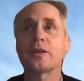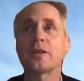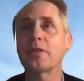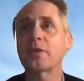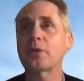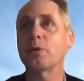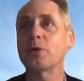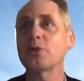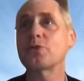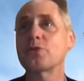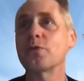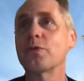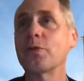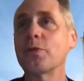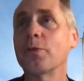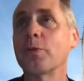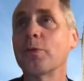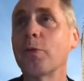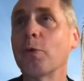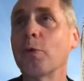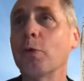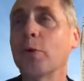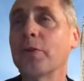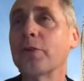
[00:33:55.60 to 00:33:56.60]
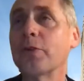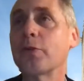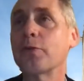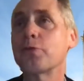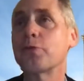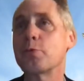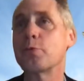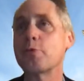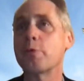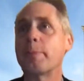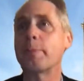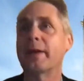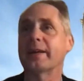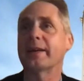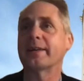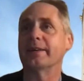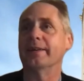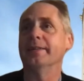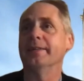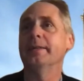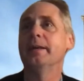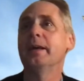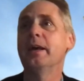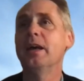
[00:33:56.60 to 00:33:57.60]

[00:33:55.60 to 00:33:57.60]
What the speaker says: question from the floor. This one from Rebecca.